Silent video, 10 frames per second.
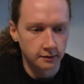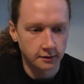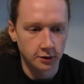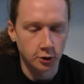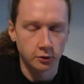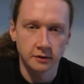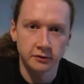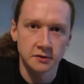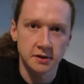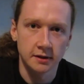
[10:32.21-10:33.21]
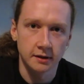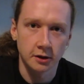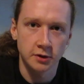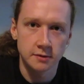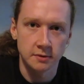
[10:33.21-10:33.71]
you know, if you've seen
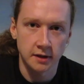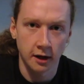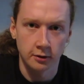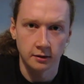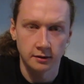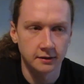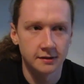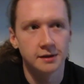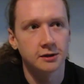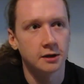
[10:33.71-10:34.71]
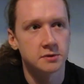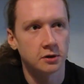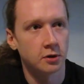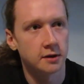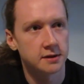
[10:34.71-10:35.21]
A Christmas Carol, he comes
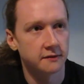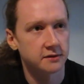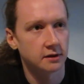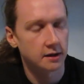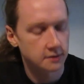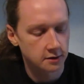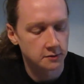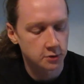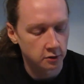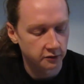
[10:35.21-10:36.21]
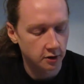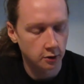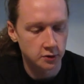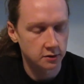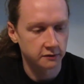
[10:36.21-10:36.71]
across as some sort of
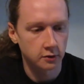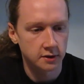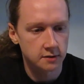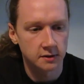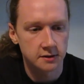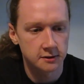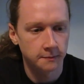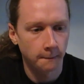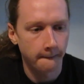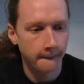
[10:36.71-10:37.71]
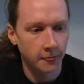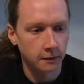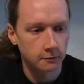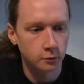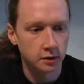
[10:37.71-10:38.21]
ghost of Christmas,
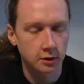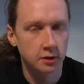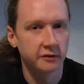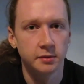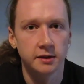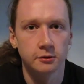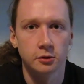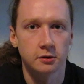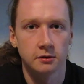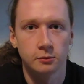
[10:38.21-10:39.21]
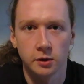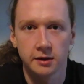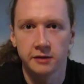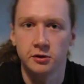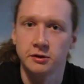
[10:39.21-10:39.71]
what could have been, or
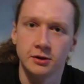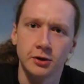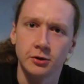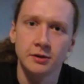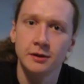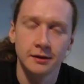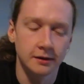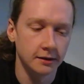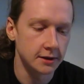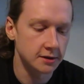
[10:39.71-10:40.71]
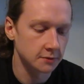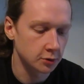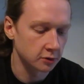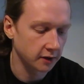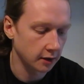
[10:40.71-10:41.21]
whatever, you know. He's some
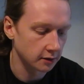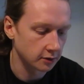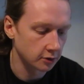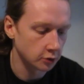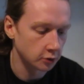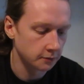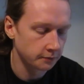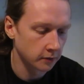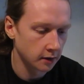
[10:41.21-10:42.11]
sort of character who,